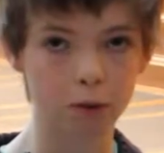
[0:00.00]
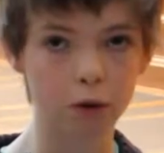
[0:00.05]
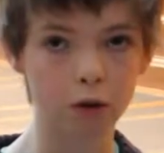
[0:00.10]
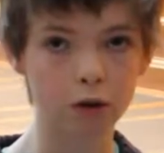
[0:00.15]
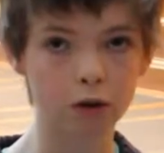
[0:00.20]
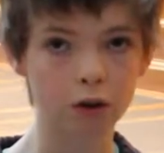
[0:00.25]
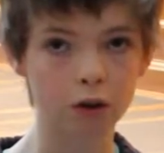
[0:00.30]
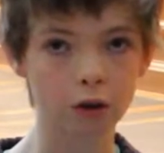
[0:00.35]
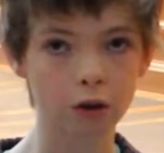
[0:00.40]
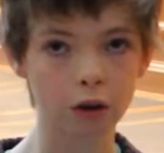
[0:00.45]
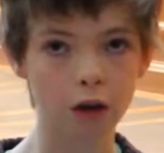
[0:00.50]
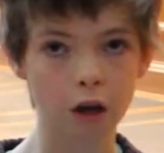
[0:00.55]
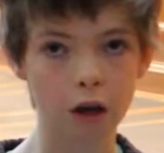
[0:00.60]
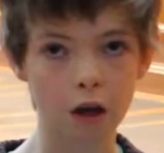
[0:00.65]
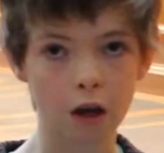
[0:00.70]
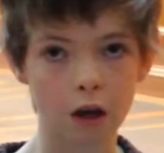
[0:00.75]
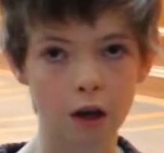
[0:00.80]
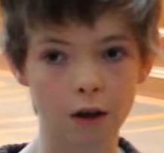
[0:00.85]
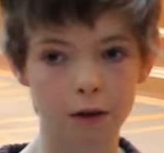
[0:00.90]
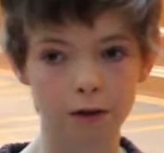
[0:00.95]
book,
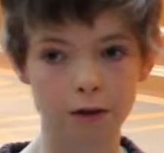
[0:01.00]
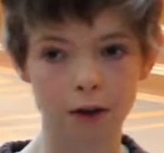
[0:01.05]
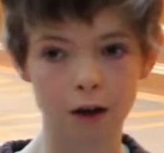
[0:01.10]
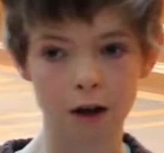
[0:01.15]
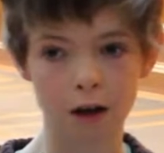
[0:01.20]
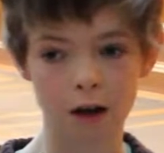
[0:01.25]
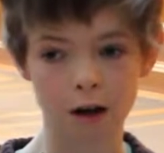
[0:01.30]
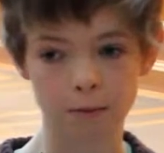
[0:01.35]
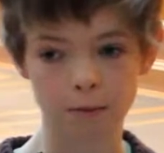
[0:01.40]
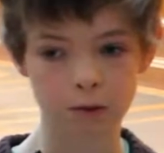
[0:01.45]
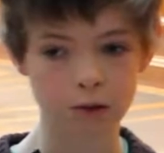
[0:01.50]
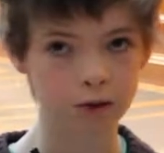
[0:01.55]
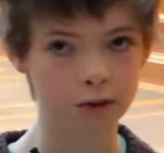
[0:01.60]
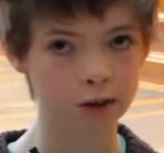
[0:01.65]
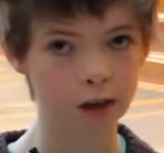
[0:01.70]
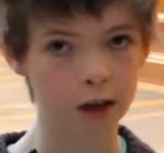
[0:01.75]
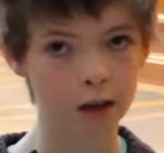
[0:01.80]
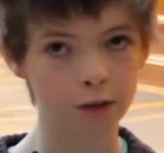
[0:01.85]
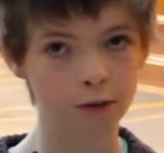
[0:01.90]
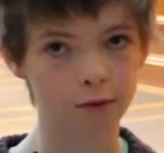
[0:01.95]
the um,
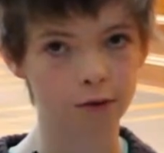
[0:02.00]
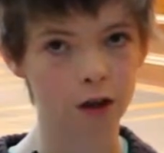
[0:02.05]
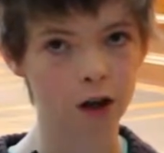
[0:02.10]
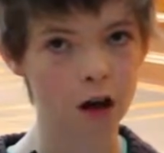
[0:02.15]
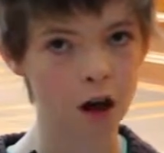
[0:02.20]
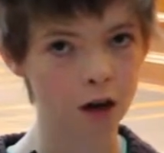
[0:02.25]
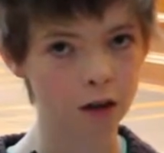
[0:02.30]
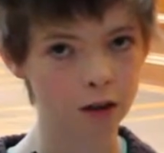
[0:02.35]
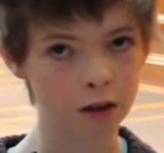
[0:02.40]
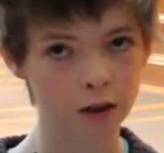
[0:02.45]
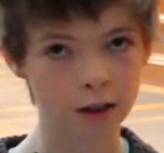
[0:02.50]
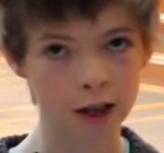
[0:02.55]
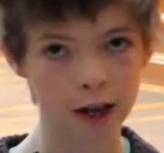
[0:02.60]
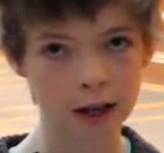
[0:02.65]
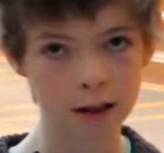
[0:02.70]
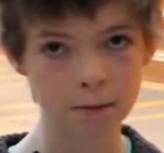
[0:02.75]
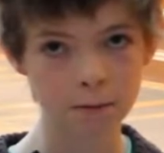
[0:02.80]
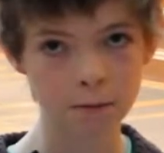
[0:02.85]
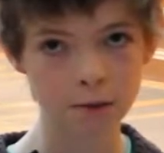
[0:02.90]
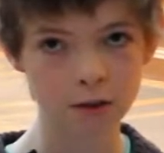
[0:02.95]
start of the Hunger
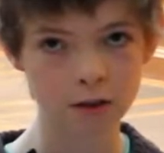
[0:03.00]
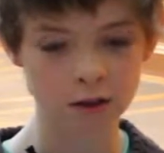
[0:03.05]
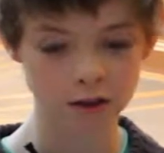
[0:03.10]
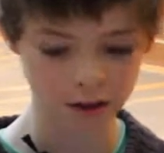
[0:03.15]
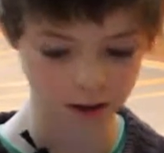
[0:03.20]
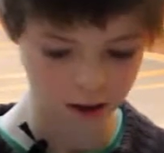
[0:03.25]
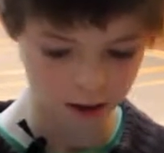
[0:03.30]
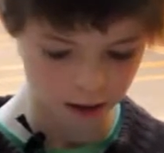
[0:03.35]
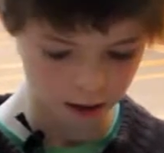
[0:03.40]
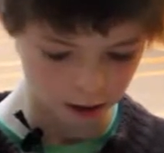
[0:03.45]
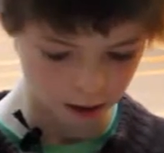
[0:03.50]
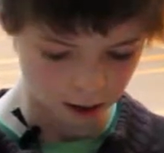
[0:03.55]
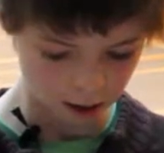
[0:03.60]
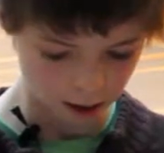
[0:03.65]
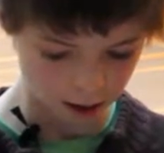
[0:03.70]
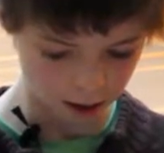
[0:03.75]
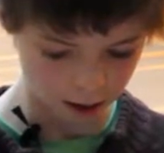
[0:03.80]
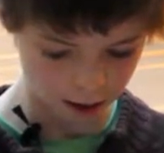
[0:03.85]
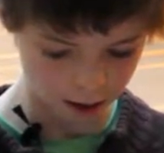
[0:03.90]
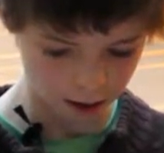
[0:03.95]
Games,
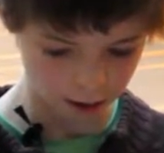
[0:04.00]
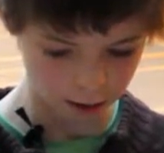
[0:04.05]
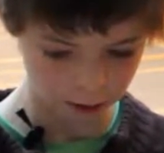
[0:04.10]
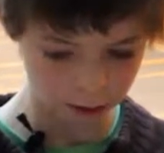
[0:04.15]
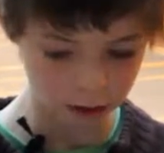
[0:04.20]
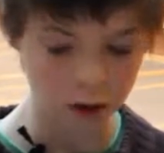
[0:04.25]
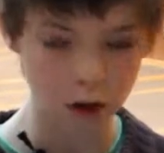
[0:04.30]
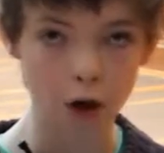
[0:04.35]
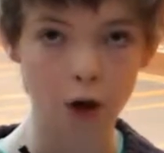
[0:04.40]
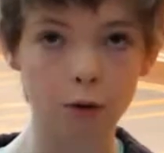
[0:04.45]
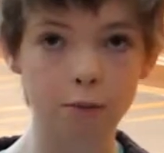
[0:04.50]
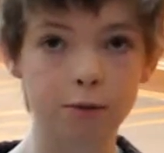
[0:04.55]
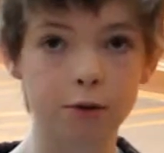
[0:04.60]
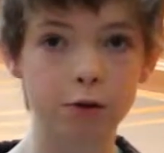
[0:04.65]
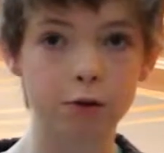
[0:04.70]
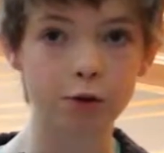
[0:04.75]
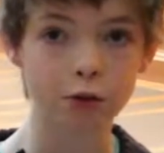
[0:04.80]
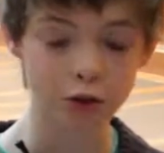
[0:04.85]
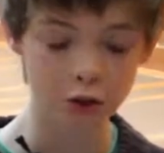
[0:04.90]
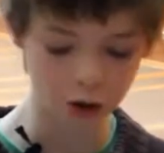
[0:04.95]
and hope
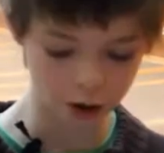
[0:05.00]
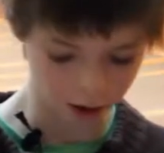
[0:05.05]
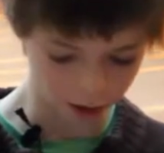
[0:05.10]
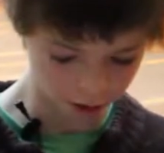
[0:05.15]
you enjoy